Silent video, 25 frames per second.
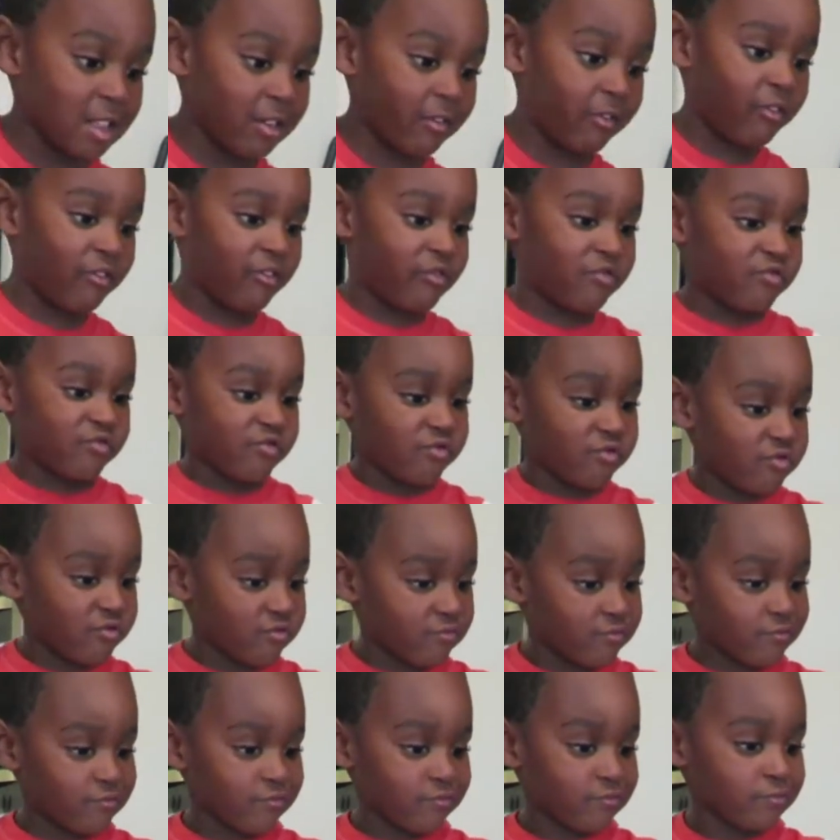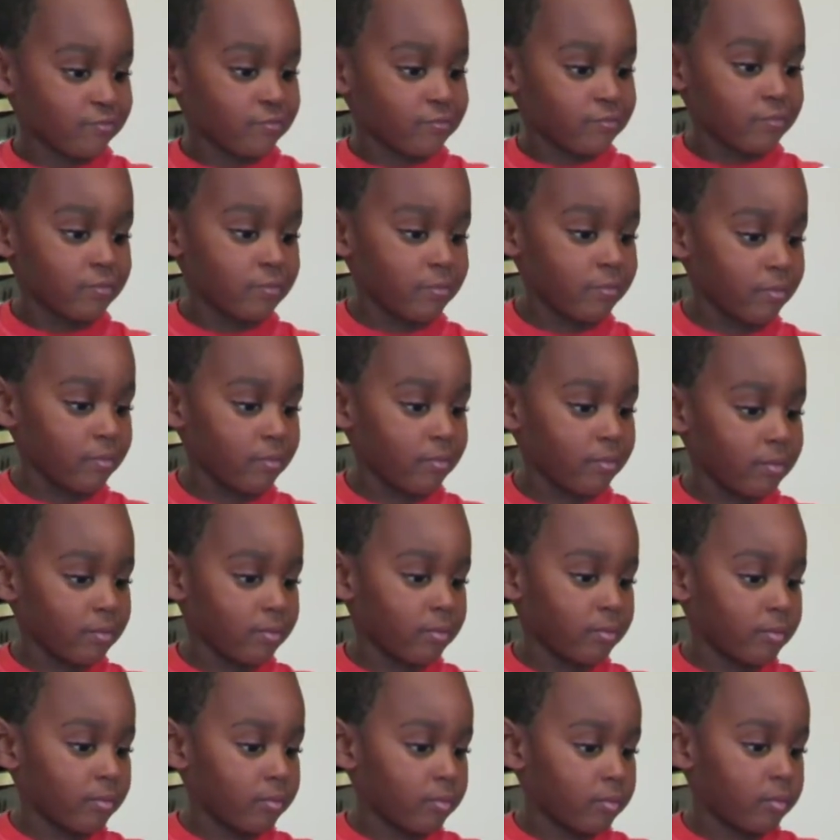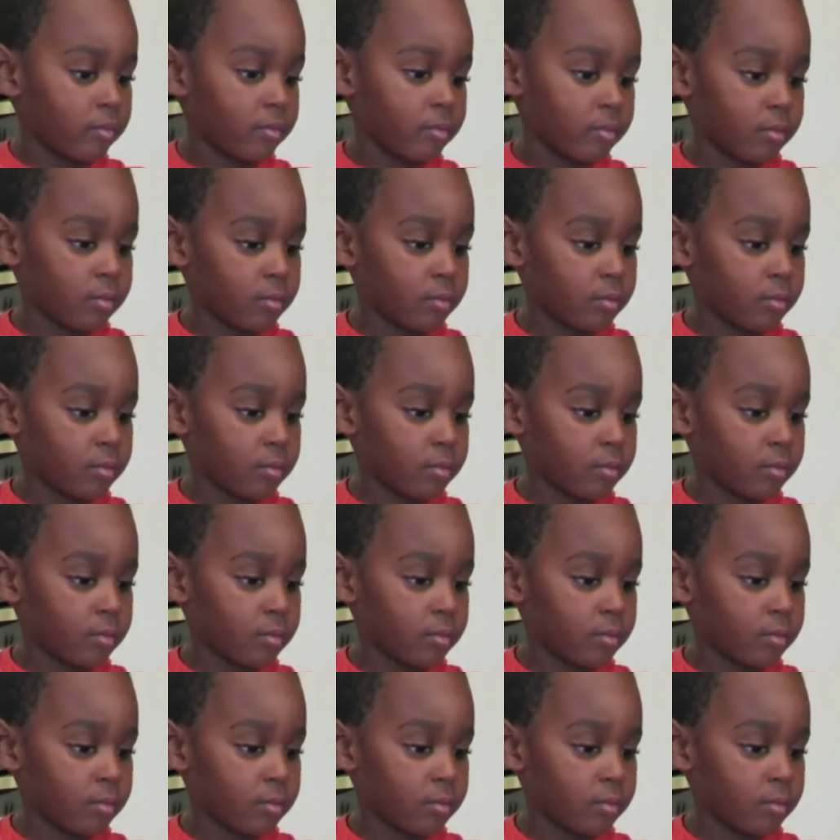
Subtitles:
No one is speaking in this clip.